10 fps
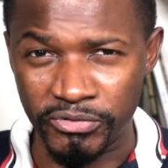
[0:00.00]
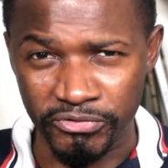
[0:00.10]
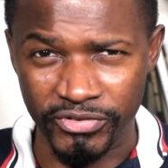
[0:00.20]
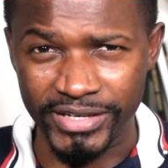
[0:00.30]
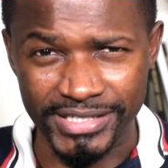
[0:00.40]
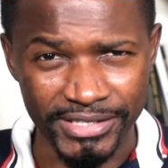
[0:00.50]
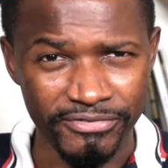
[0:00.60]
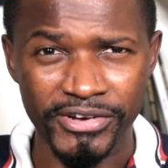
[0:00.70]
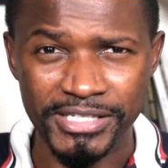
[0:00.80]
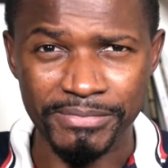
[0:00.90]
to invest in the
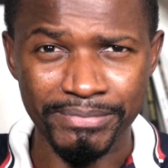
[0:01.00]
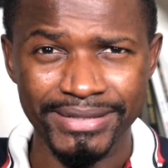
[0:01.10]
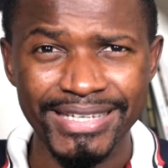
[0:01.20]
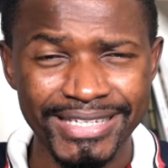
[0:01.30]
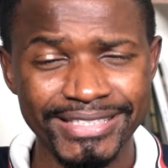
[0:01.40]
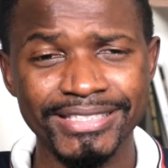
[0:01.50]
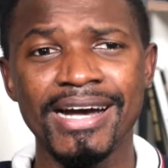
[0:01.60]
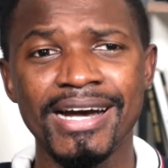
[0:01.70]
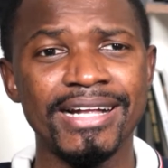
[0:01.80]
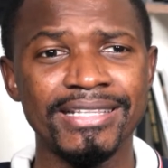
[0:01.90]
first place,
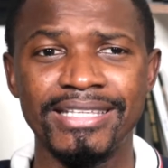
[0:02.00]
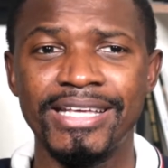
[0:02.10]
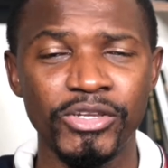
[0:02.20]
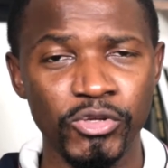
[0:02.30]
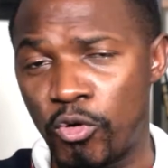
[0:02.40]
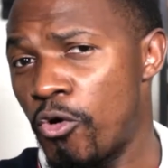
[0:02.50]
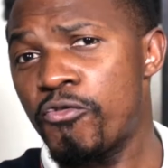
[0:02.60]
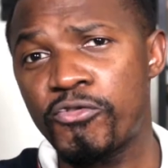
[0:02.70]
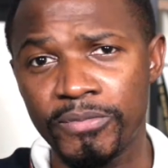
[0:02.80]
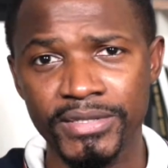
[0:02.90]
and then you go
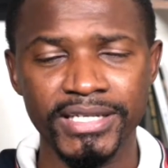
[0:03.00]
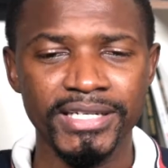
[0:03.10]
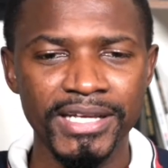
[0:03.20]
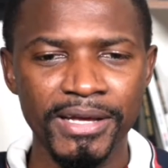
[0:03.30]
from there.